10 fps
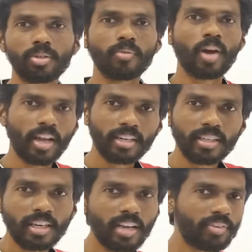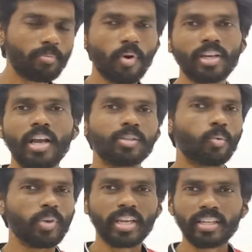the one at the left end point. So
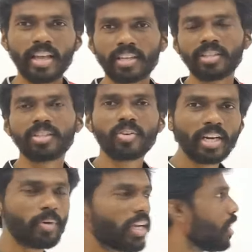we get the answer straight away.